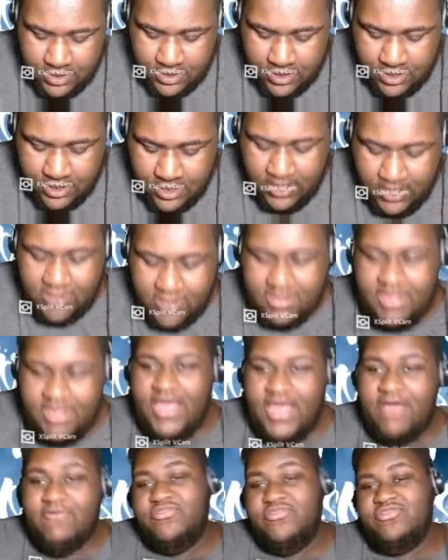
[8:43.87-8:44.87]
Like I was
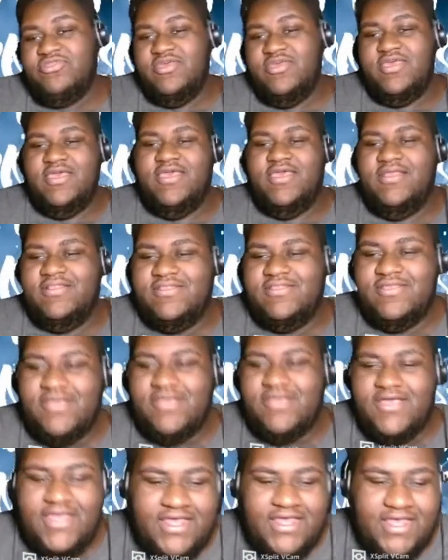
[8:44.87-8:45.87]
saying, there
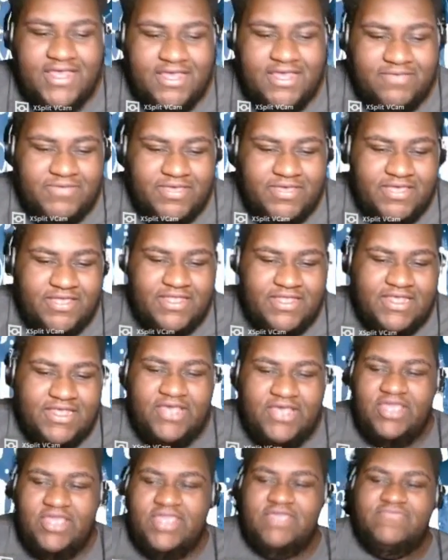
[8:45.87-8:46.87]

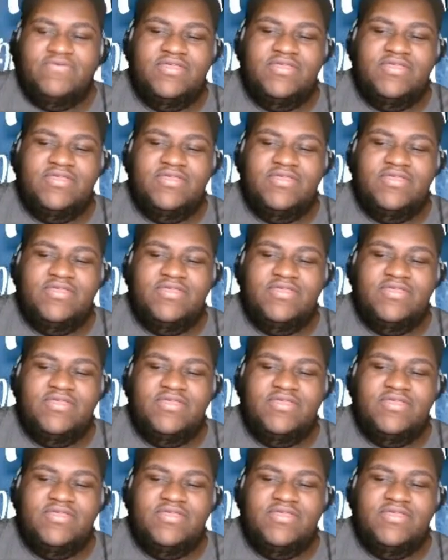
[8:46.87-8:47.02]
ain't even